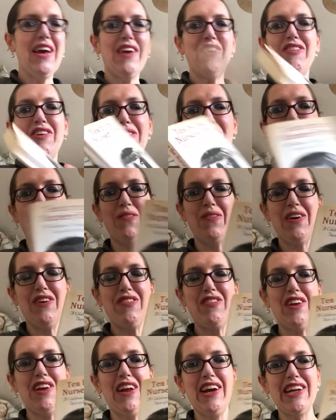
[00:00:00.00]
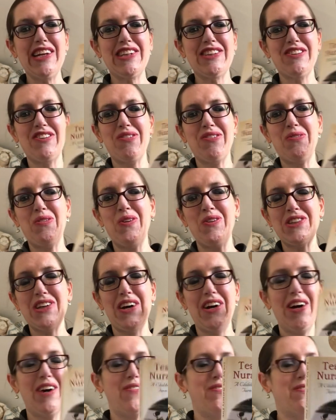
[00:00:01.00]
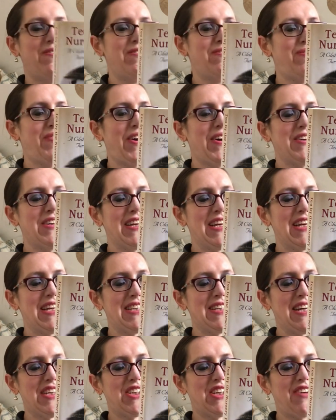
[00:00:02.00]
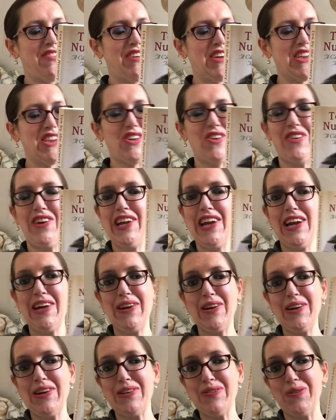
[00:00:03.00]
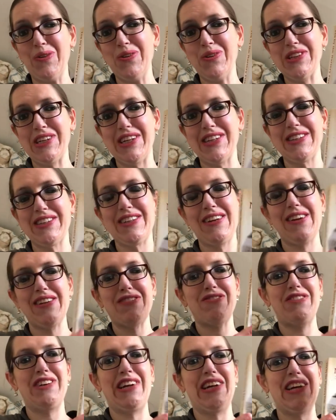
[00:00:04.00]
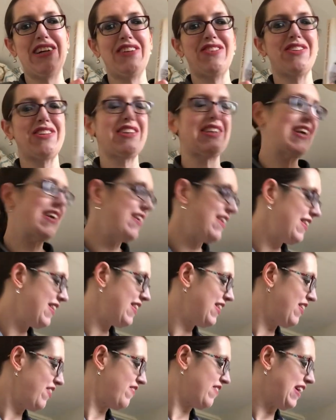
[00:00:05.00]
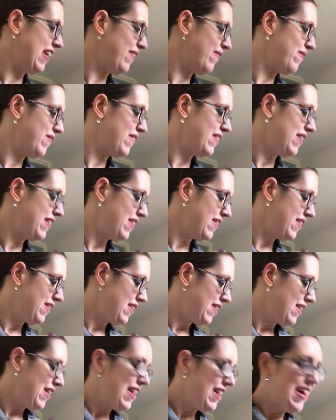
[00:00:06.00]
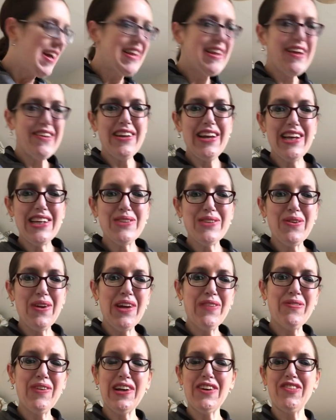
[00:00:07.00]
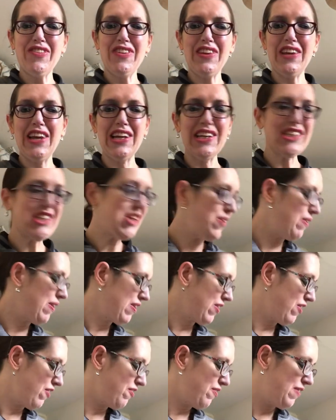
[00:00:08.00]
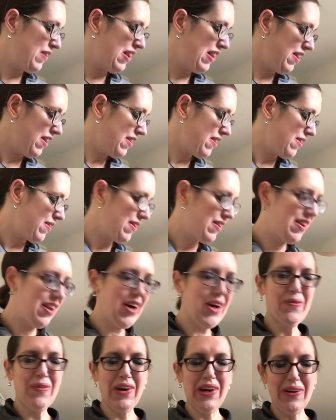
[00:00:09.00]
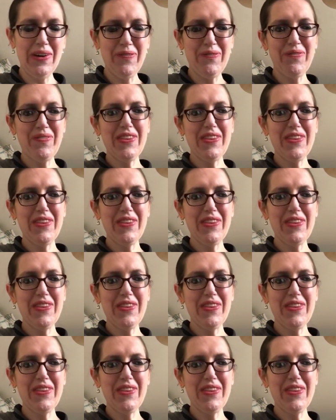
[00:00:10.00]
if you like sort of wartime, it's actually Victorian and Edwardian, so that's really interesting. Love that. Now the next one I've picked from the next two I got from the library.